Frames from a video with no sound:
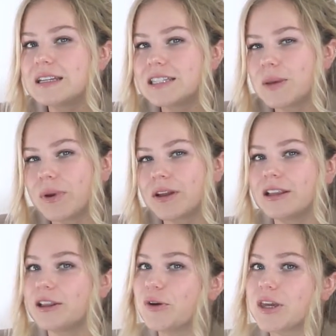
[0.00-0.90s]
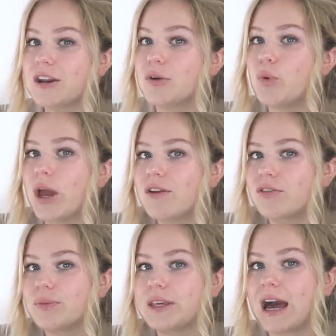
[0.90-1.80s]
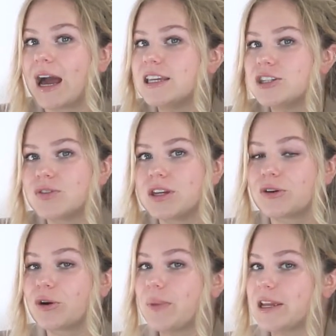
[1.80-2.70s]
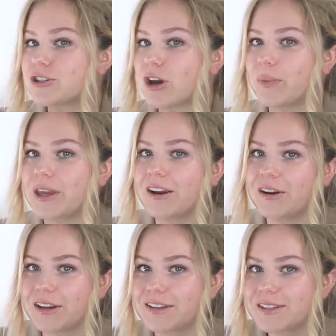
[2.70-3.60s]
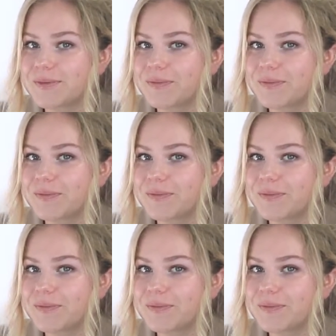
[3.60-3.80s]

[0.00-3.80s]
typically located away from the high street or main shopping areas.